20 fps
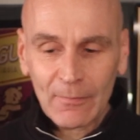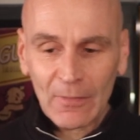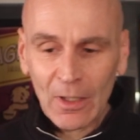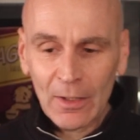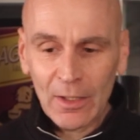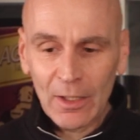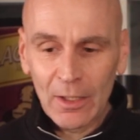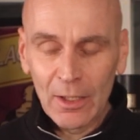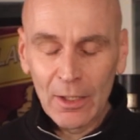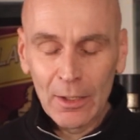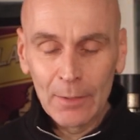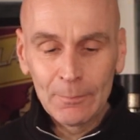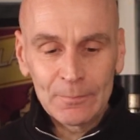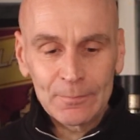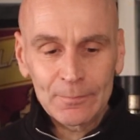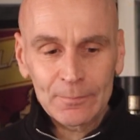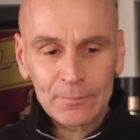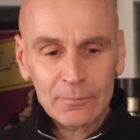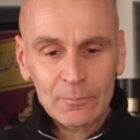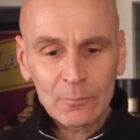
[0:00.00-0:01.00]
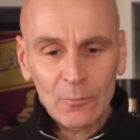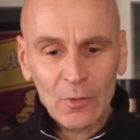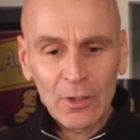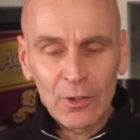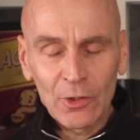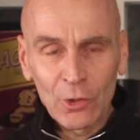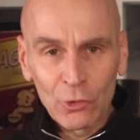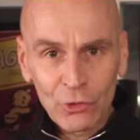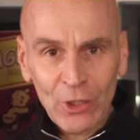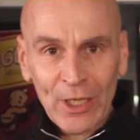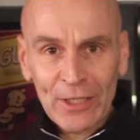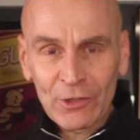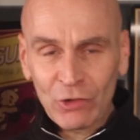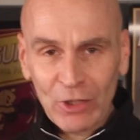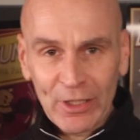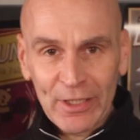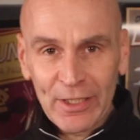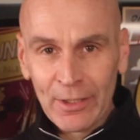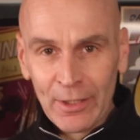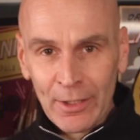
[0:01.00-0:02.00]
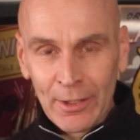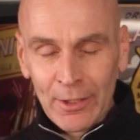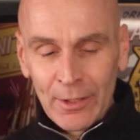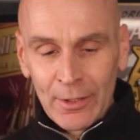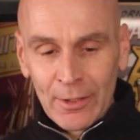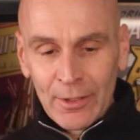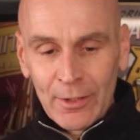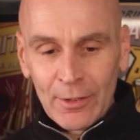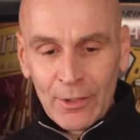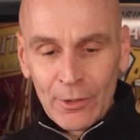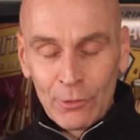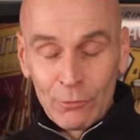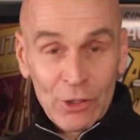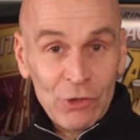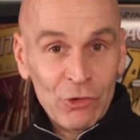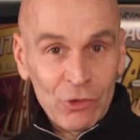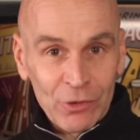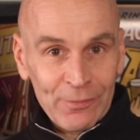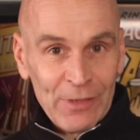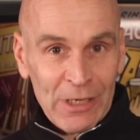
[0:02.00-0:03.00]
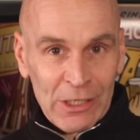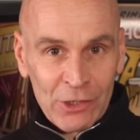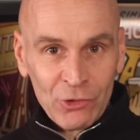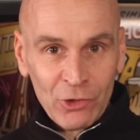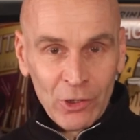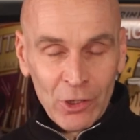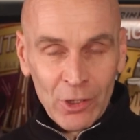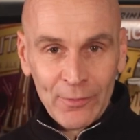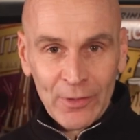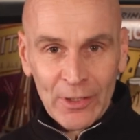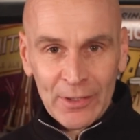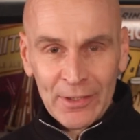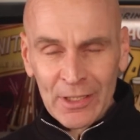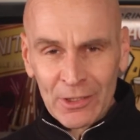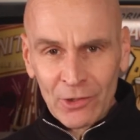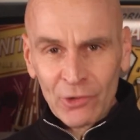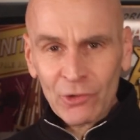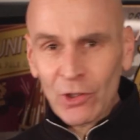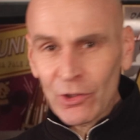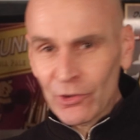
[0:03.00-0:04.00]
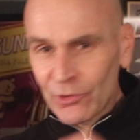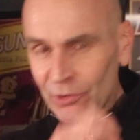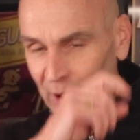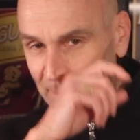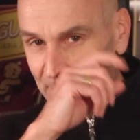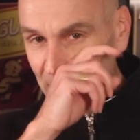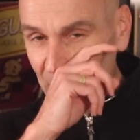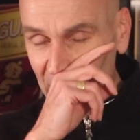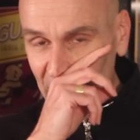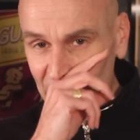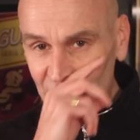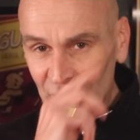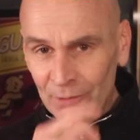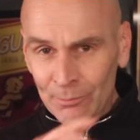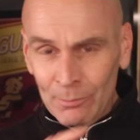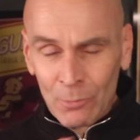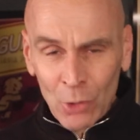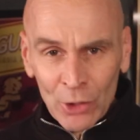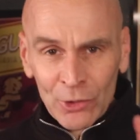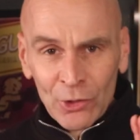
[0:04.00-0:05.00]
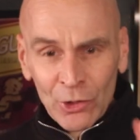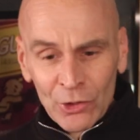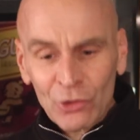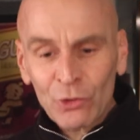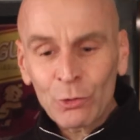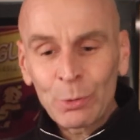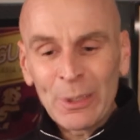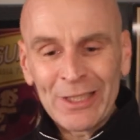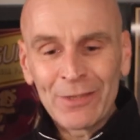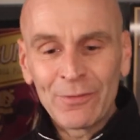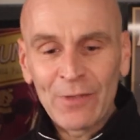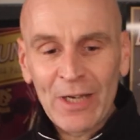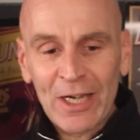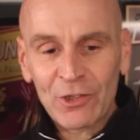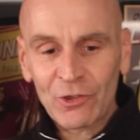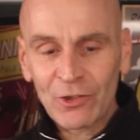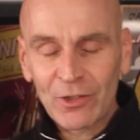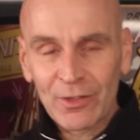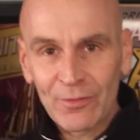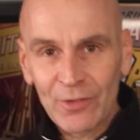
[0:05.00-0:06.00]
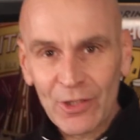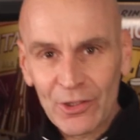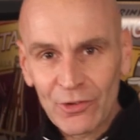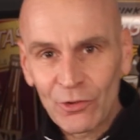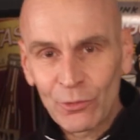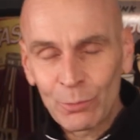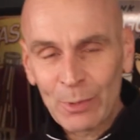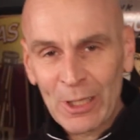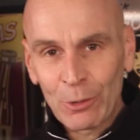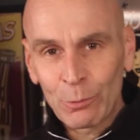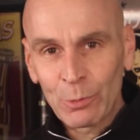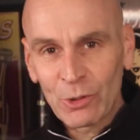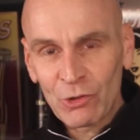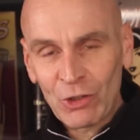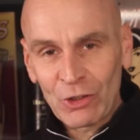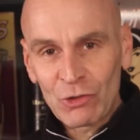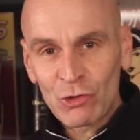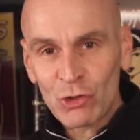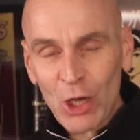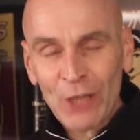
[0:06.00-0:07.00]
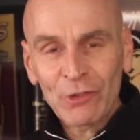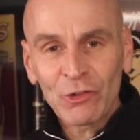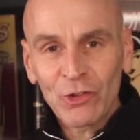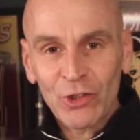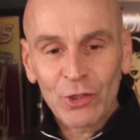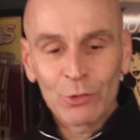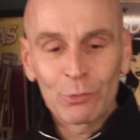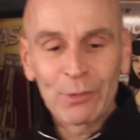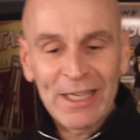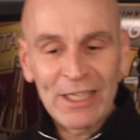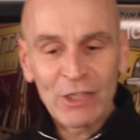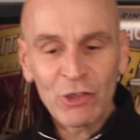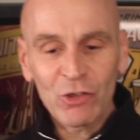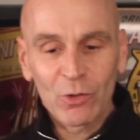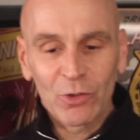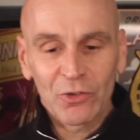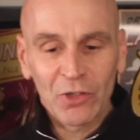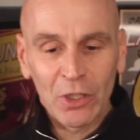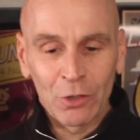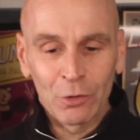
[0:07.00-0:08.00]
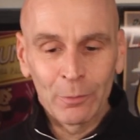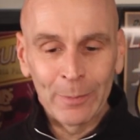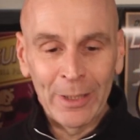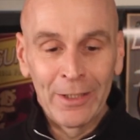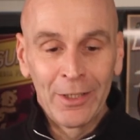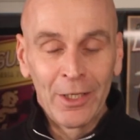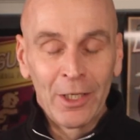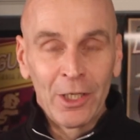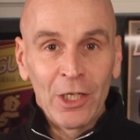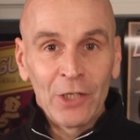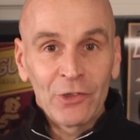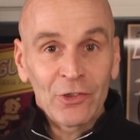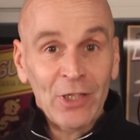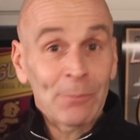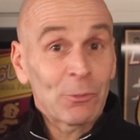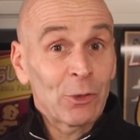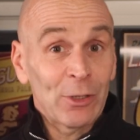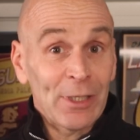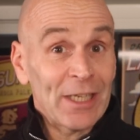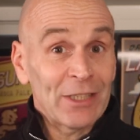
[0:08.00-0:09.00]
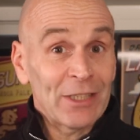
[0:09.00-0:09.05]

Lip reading: There's actually the original version of it, and then there's also a sort of modern tweaked version of this as well, which adjusts the ratios a little bit. So I'm going to